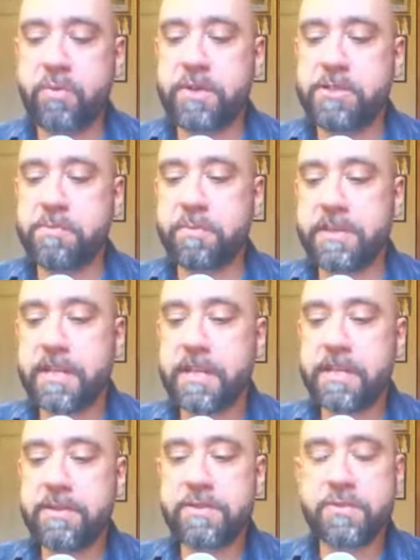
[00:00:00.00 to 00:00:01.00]
which
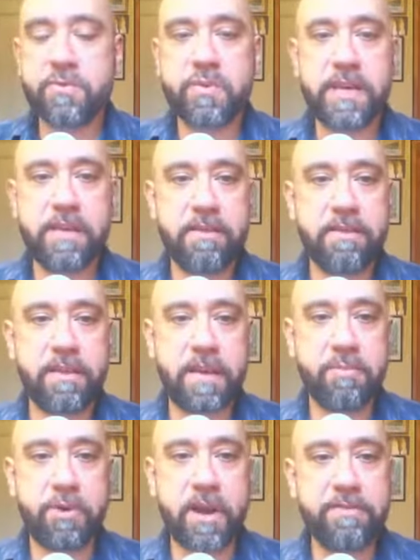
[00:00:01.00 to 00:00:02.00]
begins with a
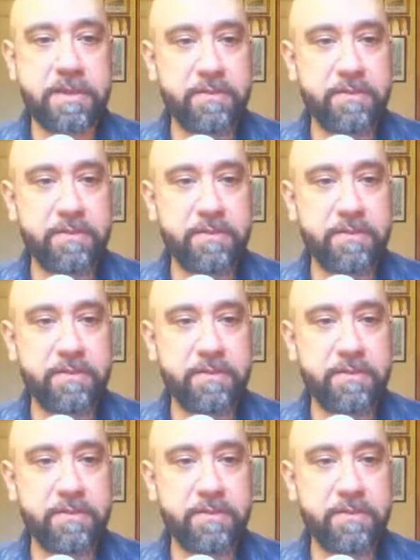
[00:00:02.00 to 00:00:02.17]
private